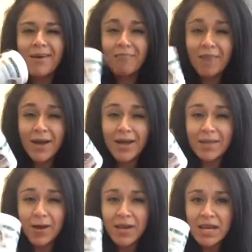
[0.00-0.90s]

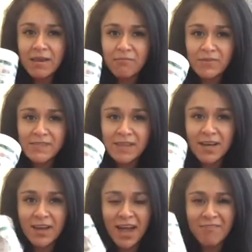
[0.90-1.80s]
my body was
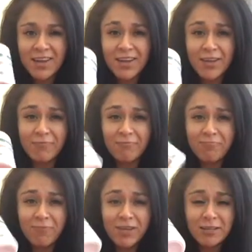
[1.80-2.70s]
kind of having
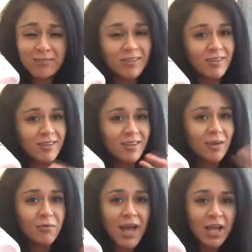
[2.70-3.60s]

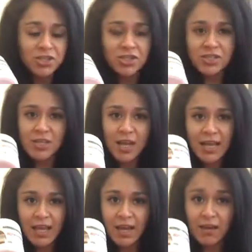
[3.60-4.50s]
a reaction to
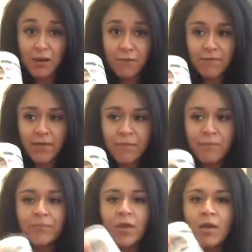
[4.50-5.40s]
not getting enough of
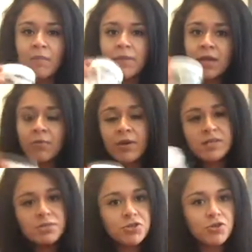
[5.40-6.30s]
them. But then when I
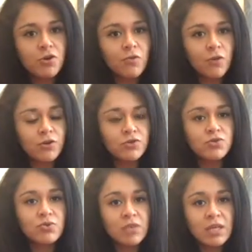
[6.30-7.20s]
switched over
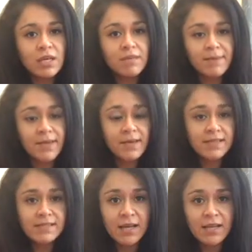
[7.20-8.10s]
to the
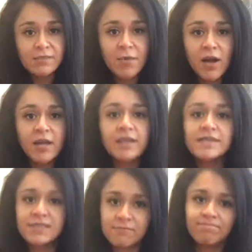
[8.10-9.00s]
PES Science products,
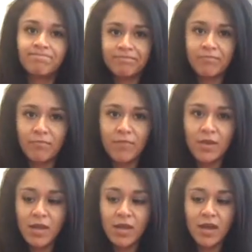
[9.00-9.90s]

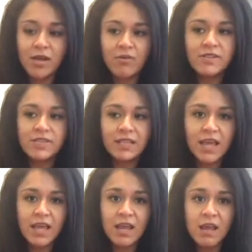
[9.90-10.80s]
I noticed that
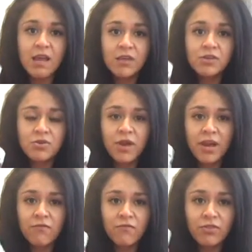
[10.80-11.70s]
they do
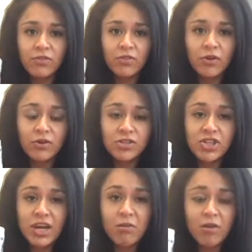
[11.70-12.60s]
have their
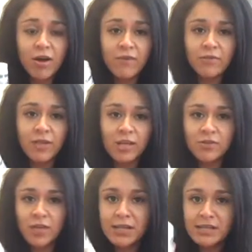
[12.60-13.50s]
share of
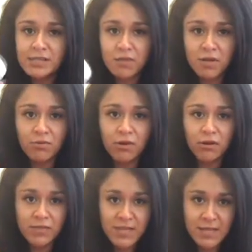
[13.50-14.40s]
electrolytes, so I no
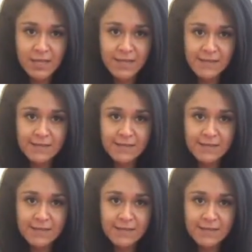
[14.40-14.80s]
longer take these.